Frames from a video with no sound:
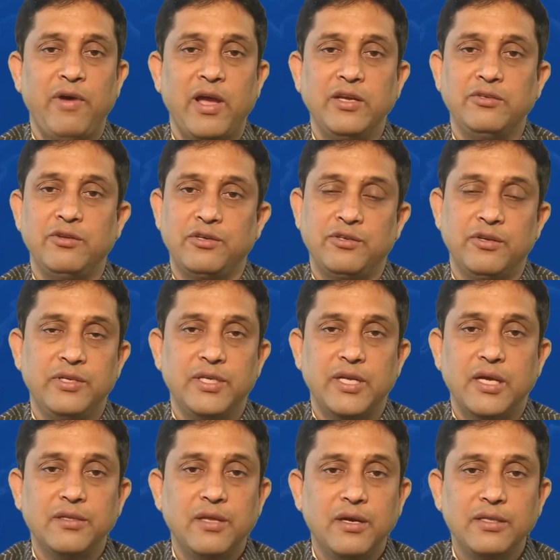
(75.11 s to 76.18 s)
I Dr.
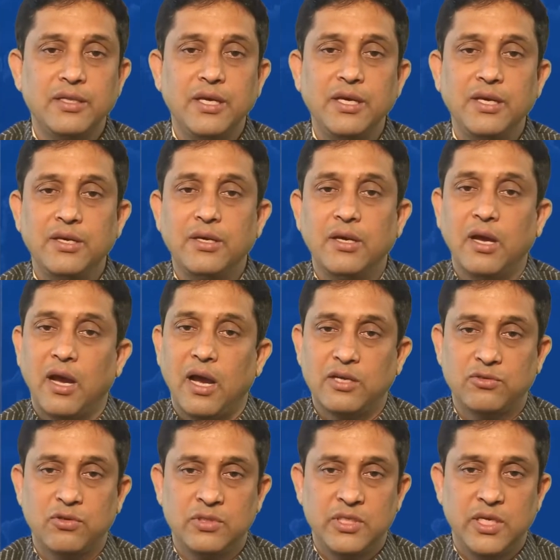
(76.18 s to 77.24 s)
Niradhar De,
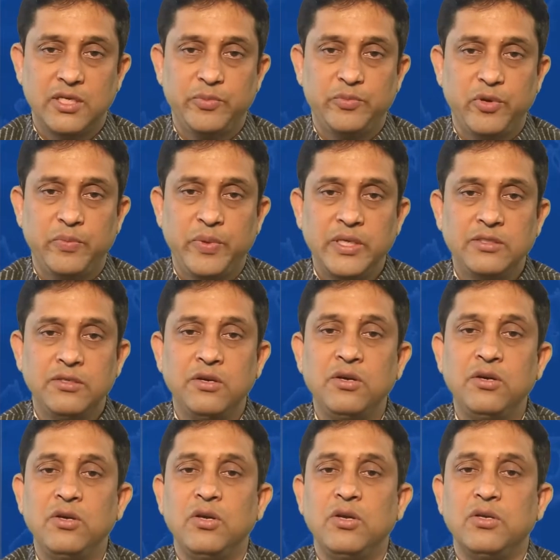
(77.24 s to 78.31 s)
Associate Professor,